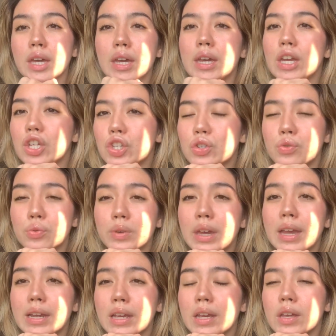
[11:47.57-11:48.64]
into
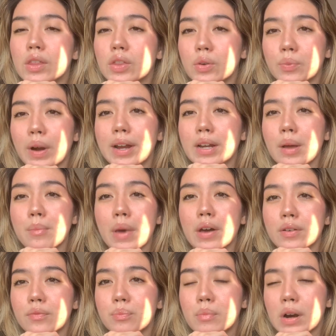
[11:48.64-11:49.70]
gaining the right amount
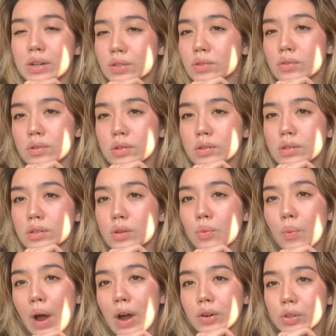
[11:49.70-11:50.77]
of muscle
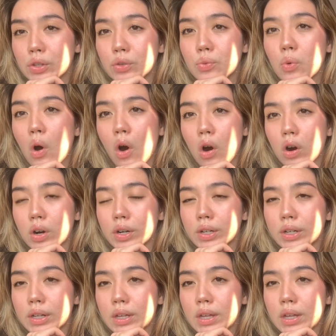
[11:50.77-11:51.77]
while you are